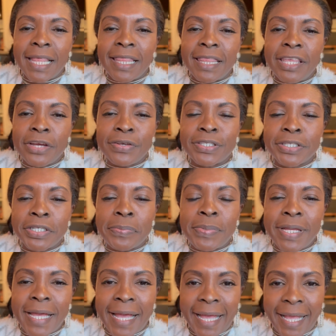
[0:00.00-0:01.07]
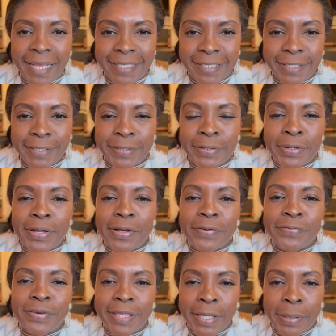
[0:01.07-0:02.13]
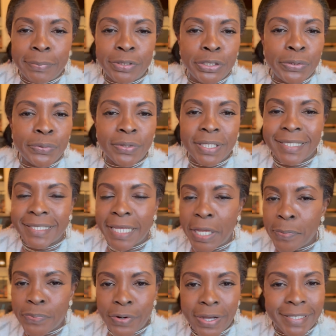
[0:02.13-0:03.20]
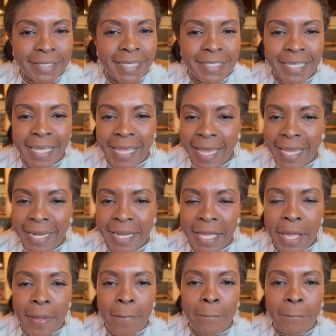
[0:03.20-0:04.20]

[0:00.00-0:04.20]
there's going to be a hassle for them to do the same process again,